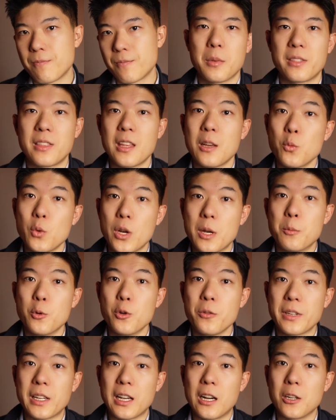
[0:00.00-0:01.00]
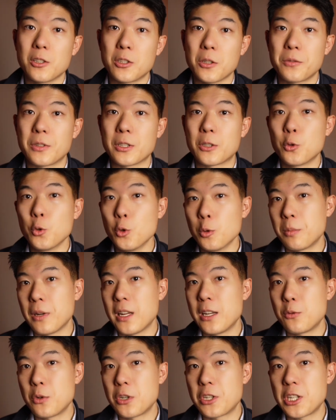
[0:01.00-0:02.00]
But then we're moving out of the cool
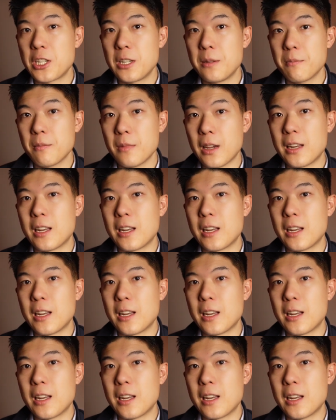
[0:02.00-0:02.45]
plate regime